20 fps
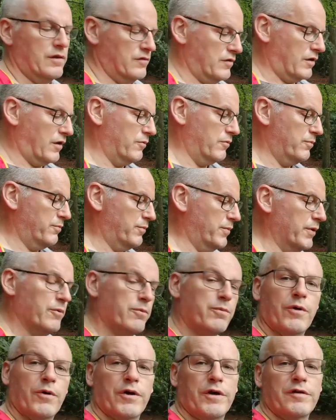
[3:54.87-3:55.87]
So
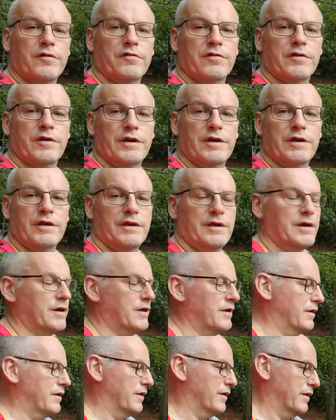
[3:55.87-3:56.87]
build-wise,
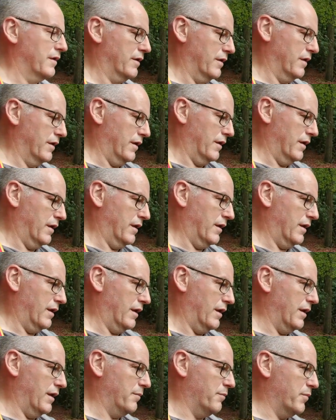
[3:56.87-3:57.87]
the
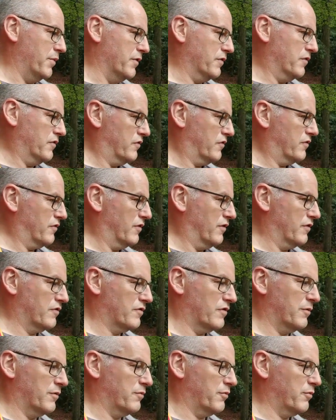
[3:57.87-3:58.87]
Olympus
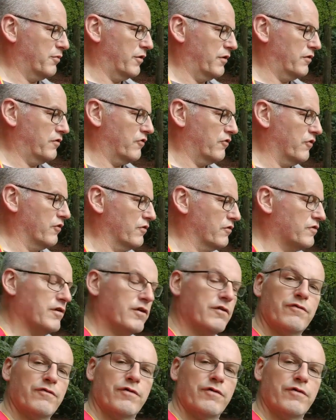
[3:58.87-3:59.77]
seems pretty strong so